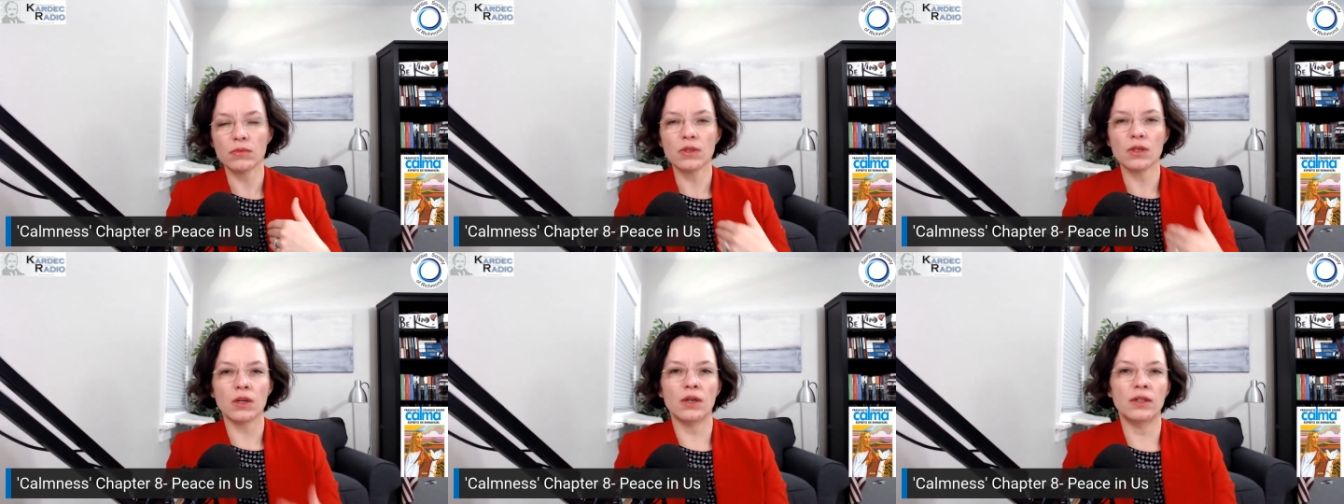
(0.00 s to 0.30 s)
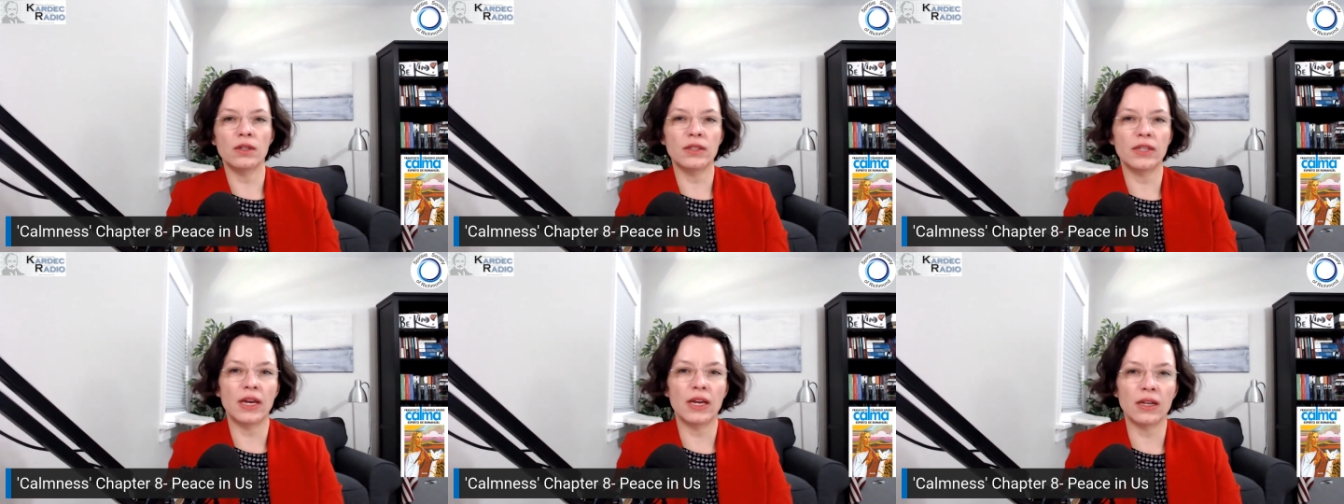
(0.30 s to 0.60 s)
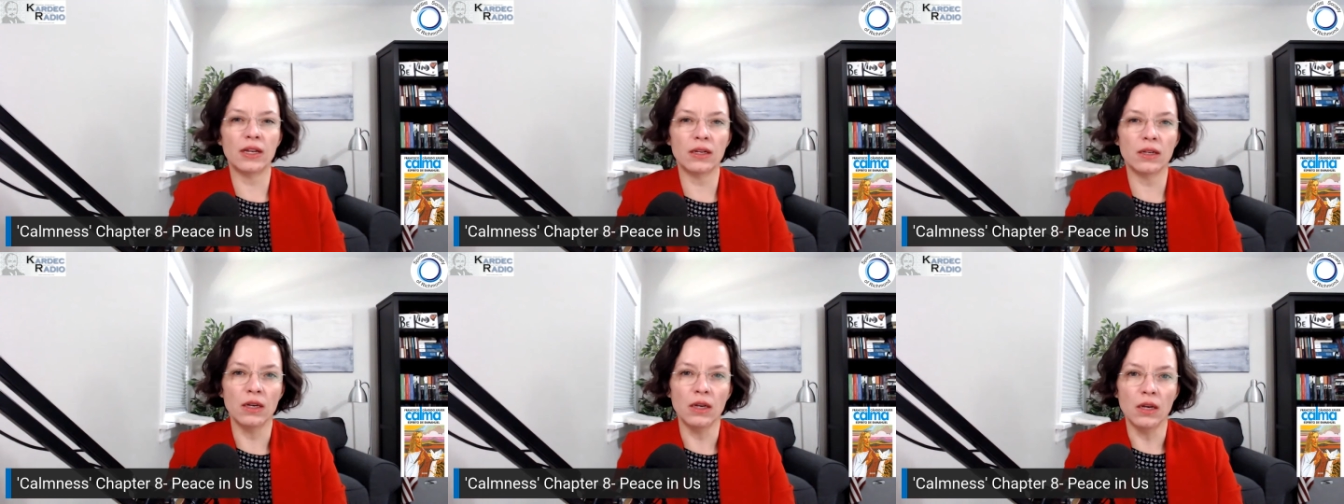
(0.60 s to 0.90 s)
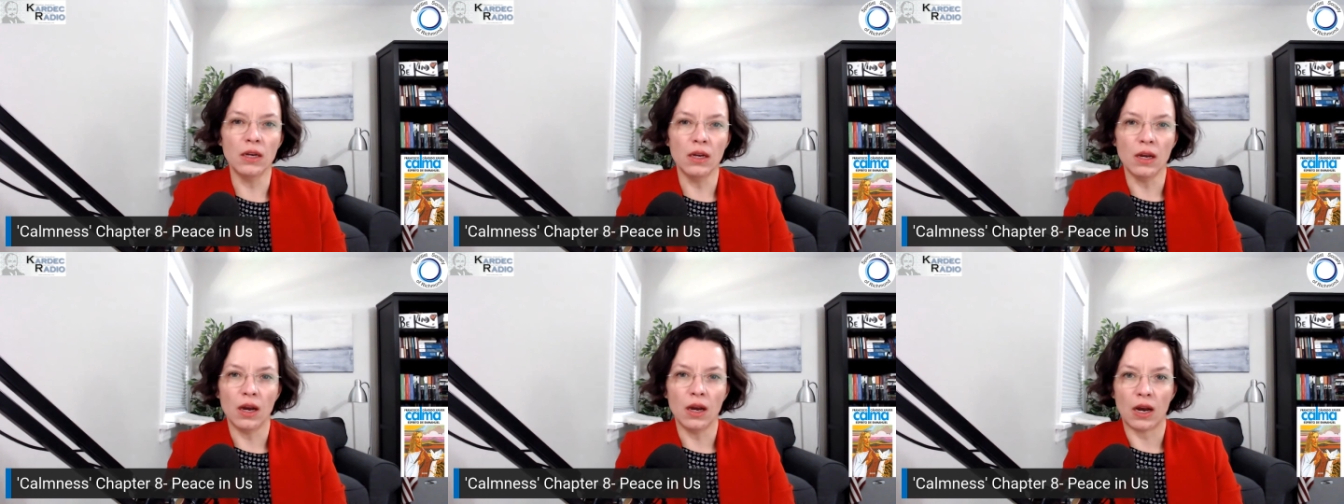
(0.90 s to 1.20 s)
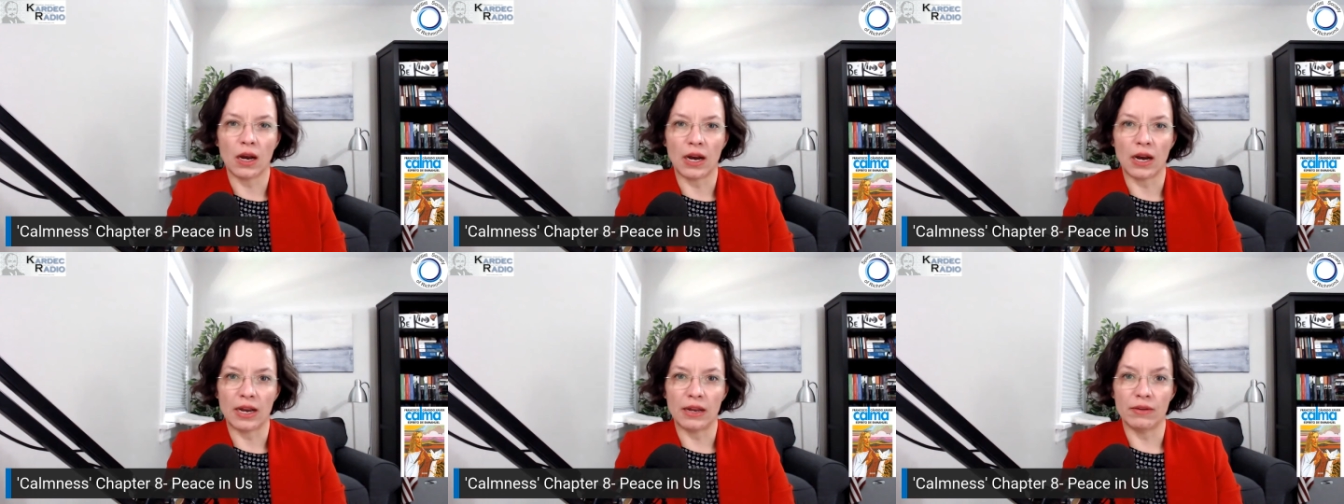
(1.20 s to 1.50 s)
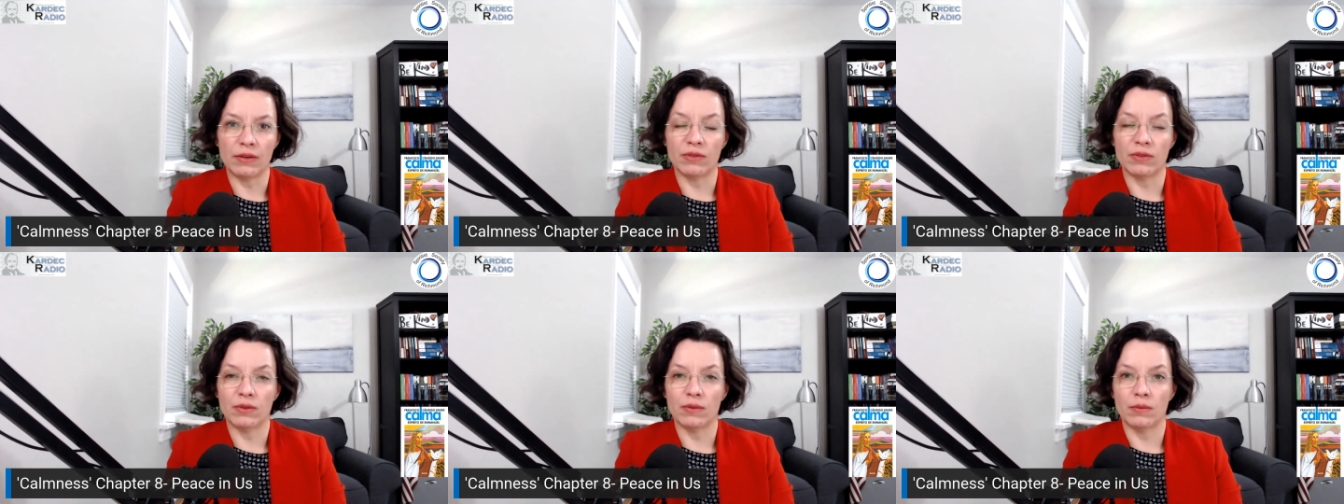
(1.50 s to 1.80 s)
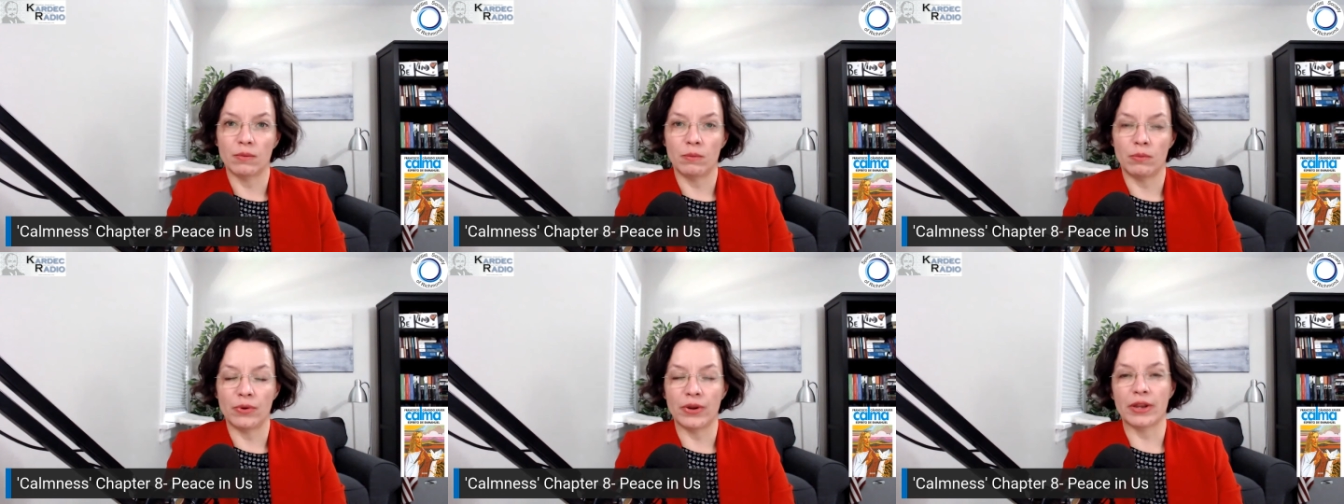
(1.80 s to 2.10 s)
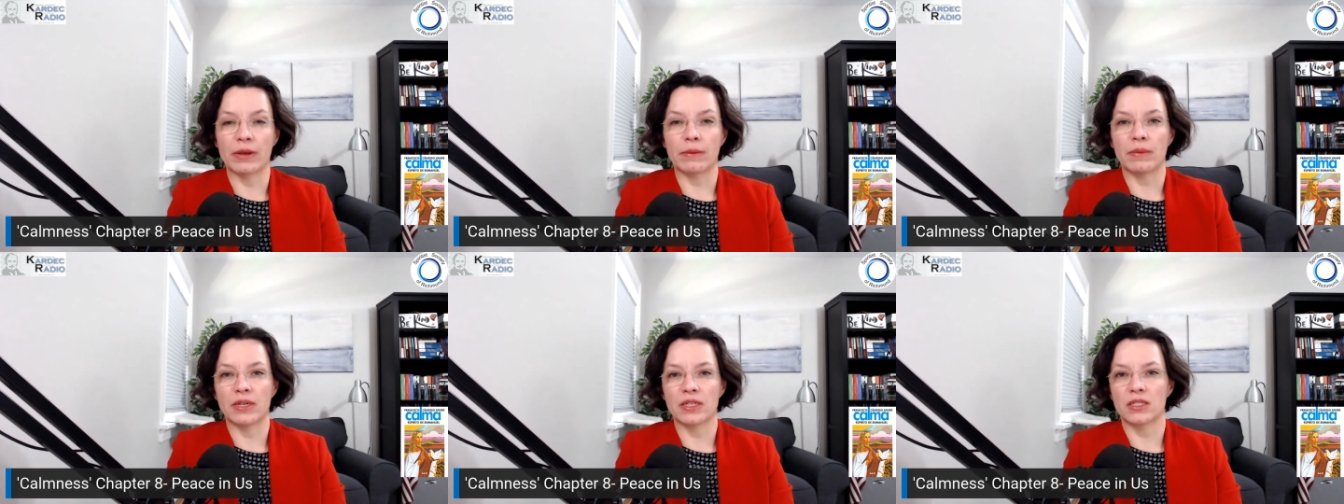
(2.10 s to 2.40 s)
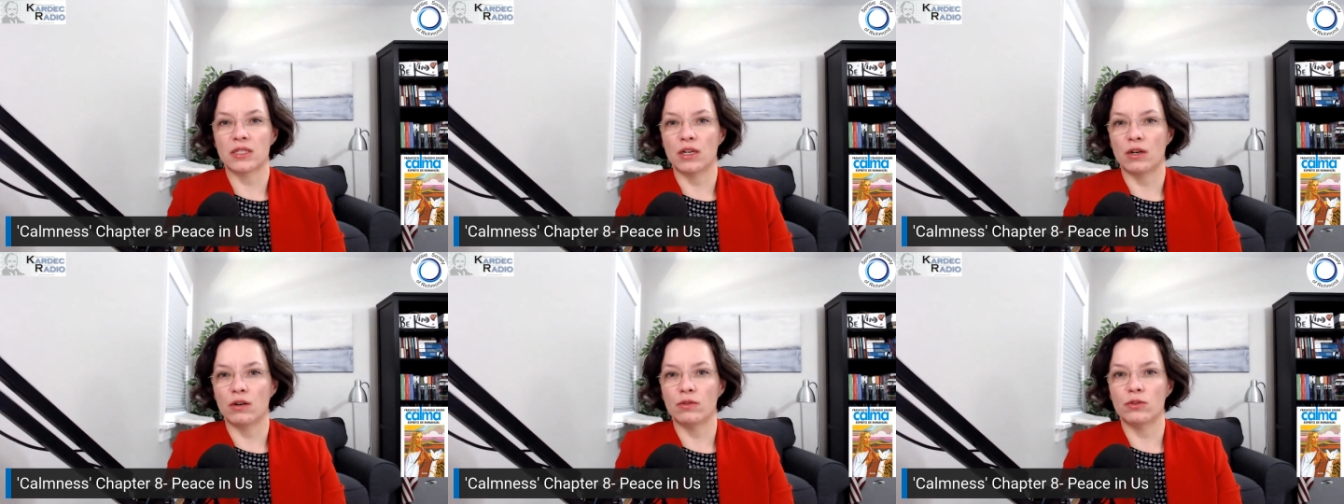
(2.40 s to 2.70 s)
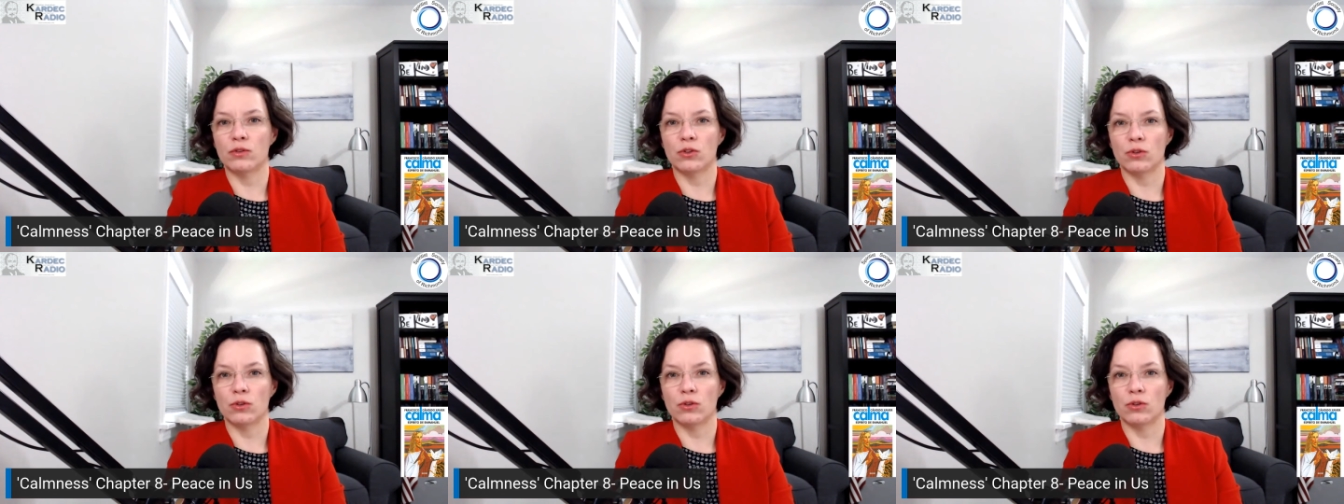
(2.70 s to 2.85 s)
and then I bring myself